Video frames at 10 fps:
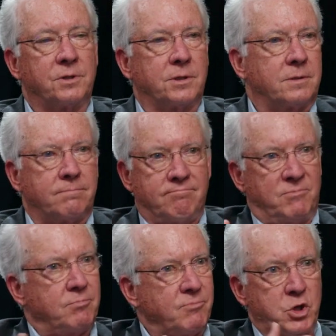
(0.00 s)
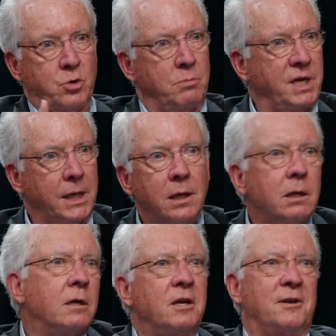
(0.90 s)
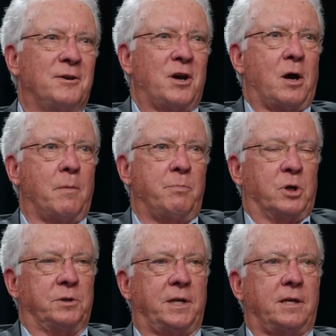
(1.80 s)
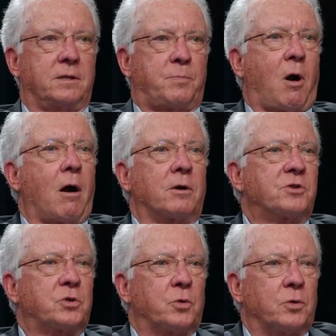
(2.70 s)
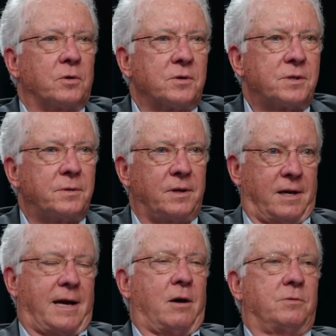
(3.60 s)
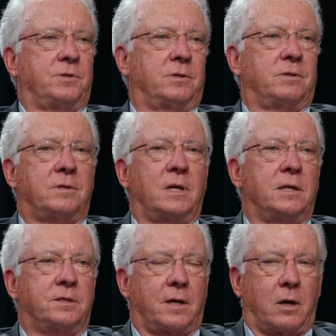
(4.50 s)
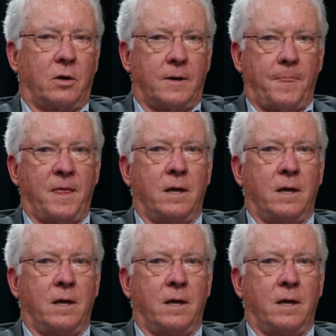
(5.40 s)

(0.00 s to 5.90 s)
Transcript: which is you and me, buildings, parks, schools, houses, etc.